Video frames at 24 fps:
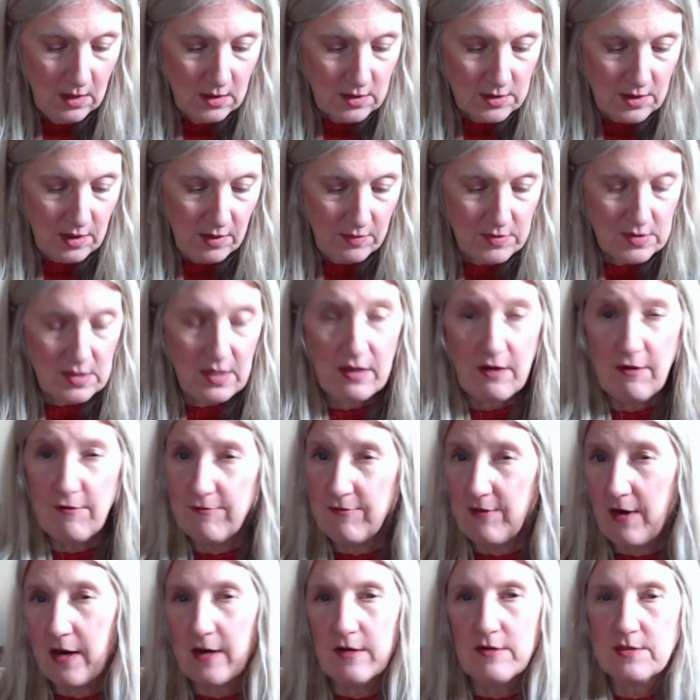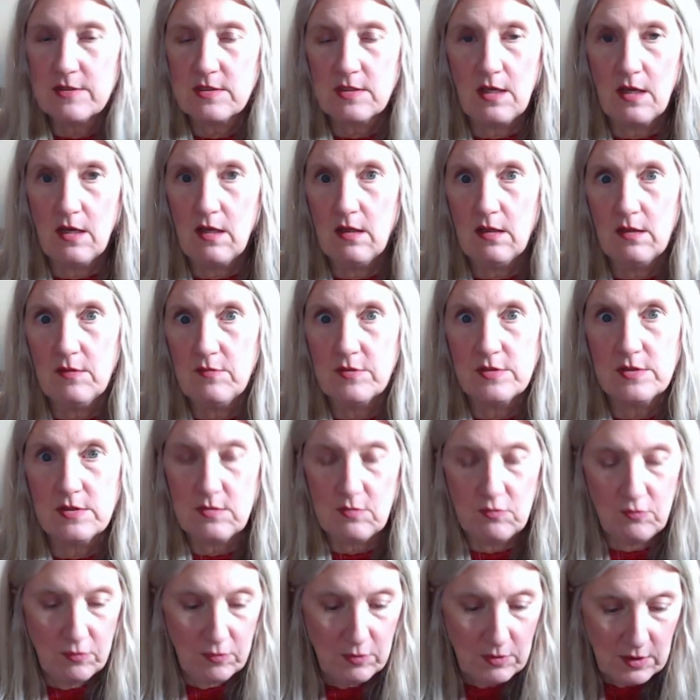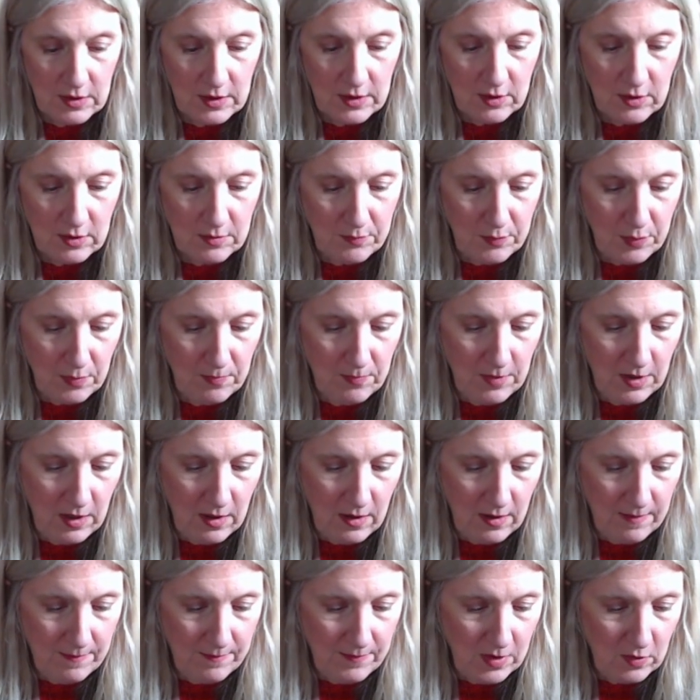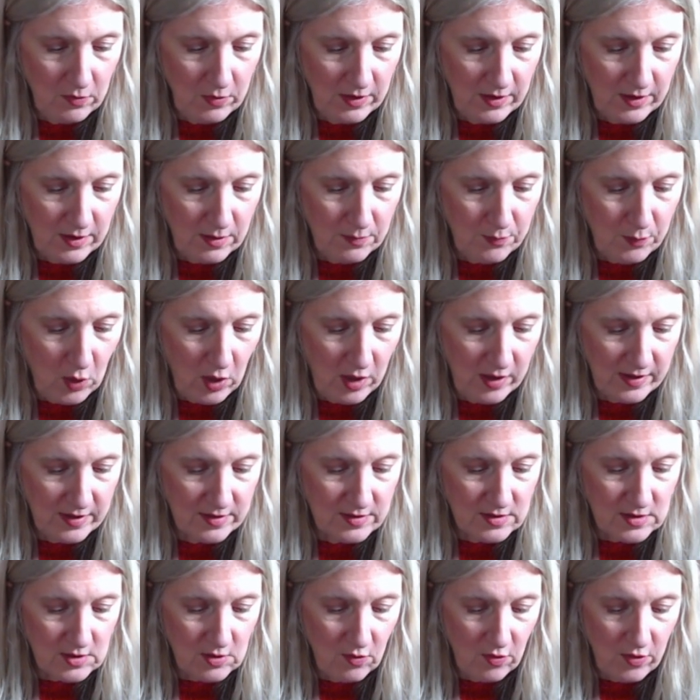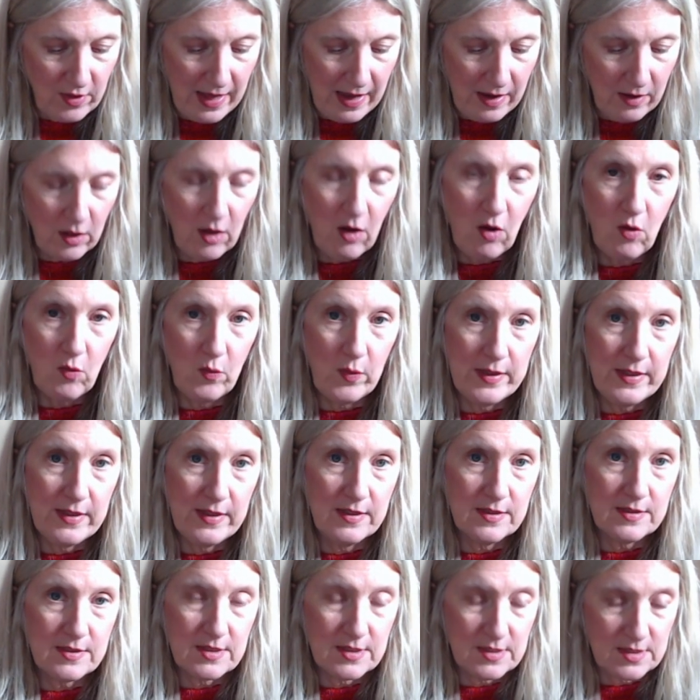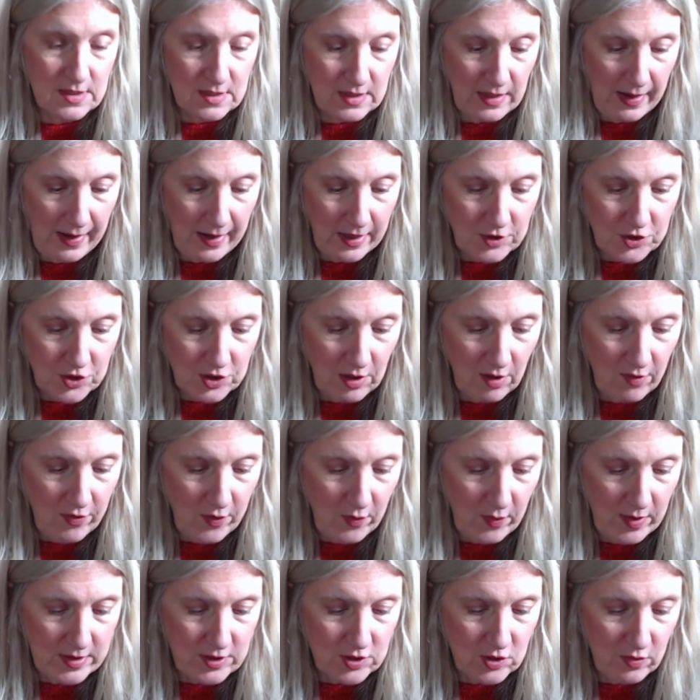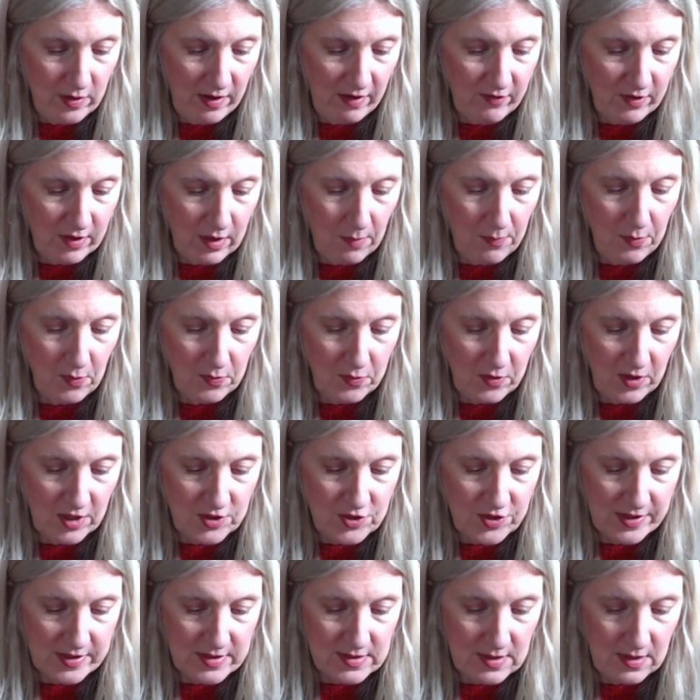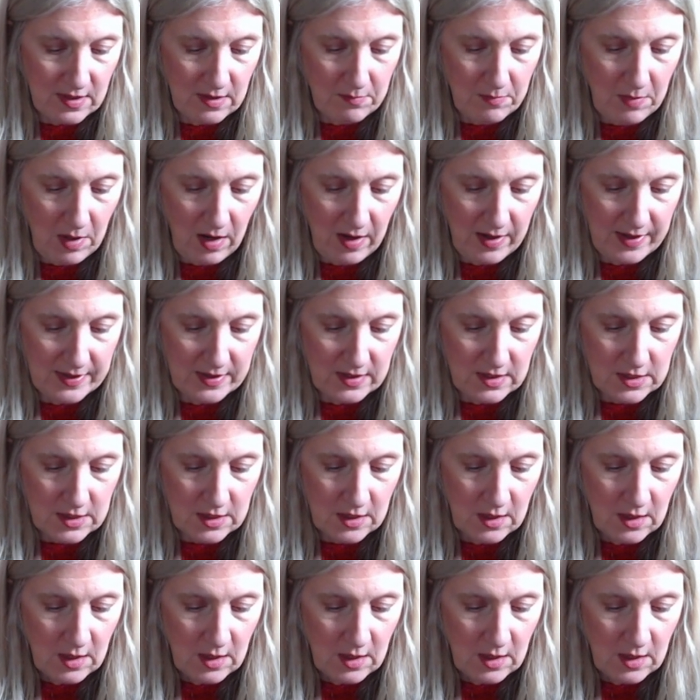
So that was like a fire sale. It was really good, um, a really good bargain. So that all went into stash, although I do have a couple projects in mind.